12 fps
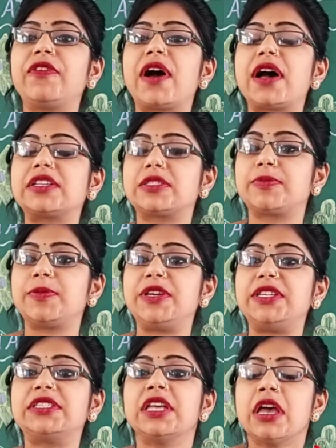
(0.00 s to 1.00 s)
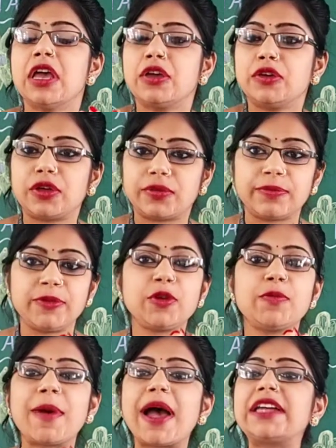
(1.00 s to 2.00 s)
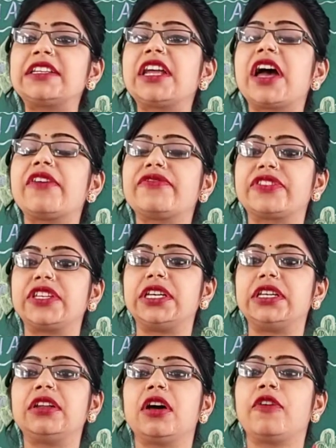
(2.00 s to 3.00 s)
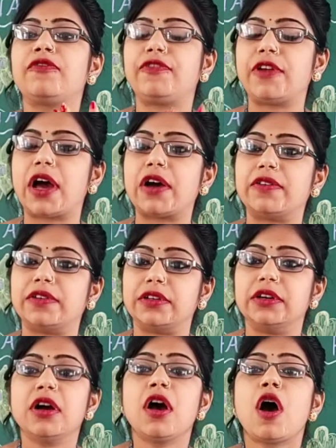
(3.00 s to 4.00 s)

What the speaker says: flowers means you might have seen a flower.